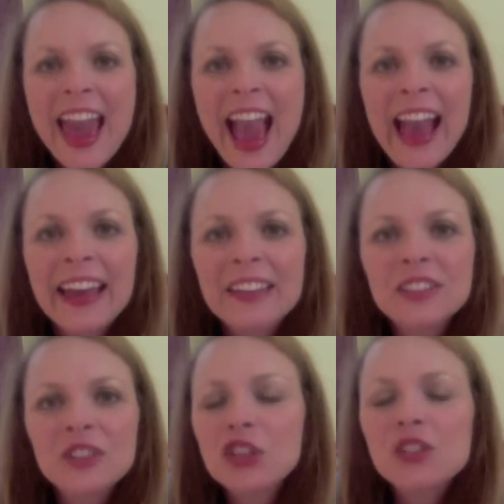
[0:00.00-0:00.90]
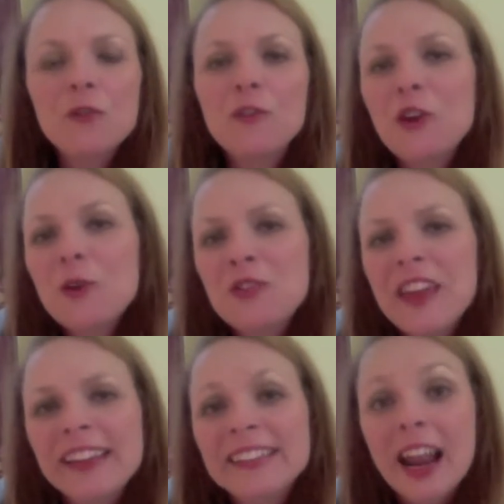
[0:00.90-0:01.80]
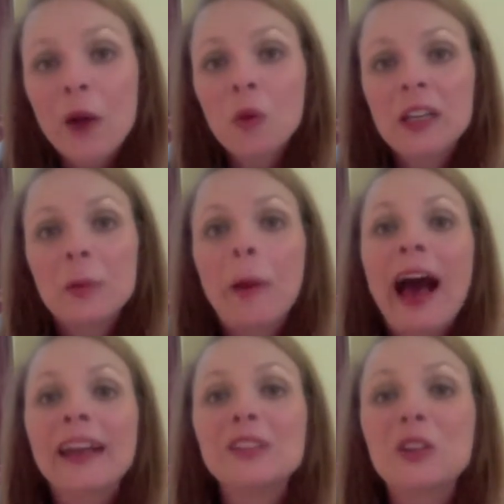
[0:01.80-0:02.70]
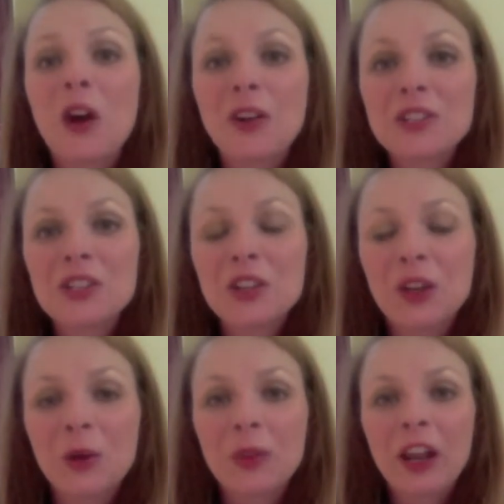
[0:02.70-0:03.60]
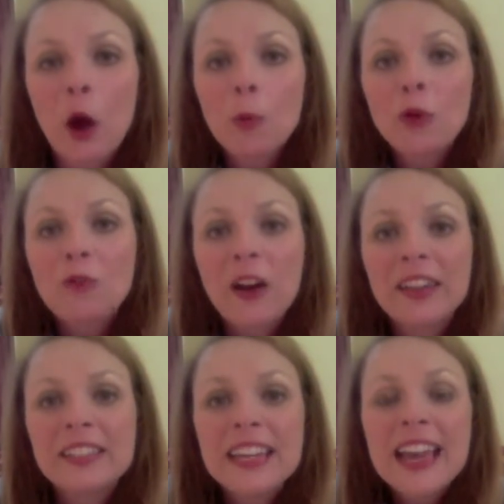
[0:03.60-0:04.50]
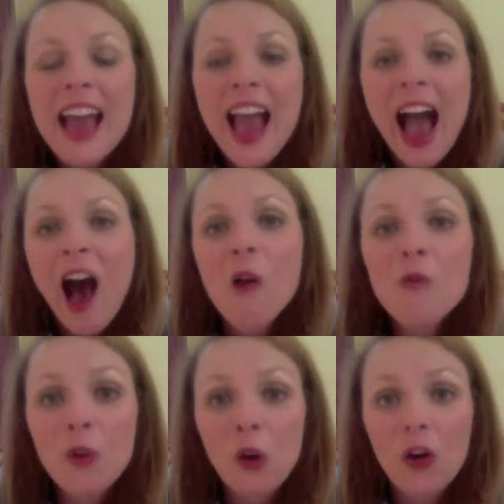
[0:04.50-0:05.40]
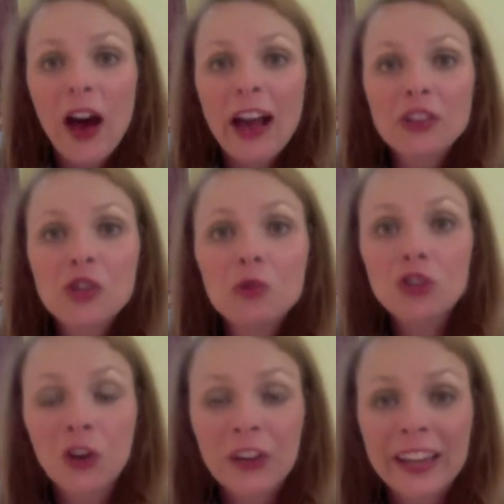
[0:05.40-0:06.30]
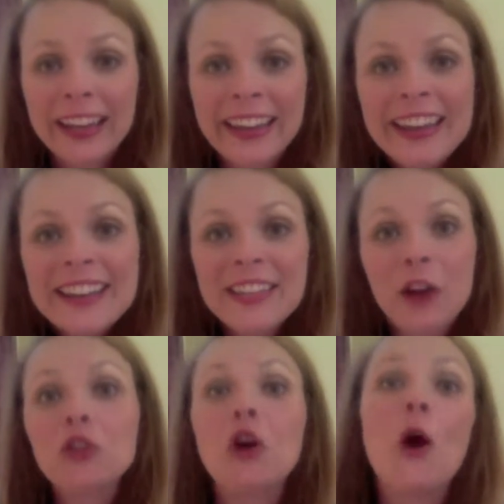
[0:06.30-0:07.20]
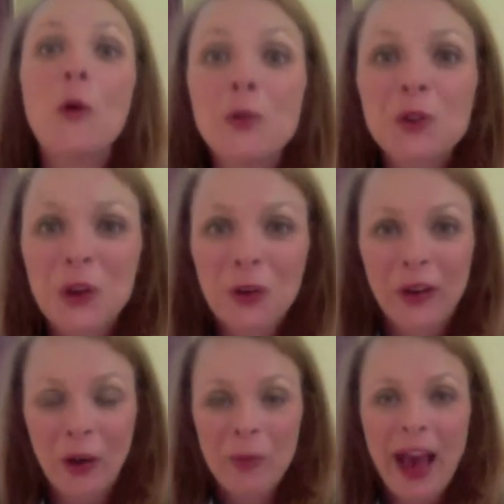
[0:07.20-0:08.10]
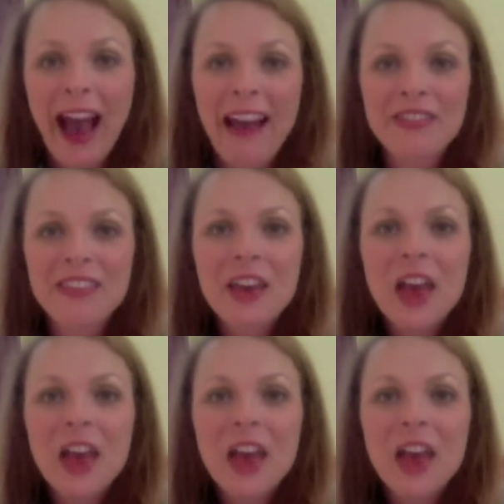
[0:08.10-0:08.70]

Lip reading: and just a few things that I wanted to pass along to you that I hope you'll find helpful as you journey down your own career path.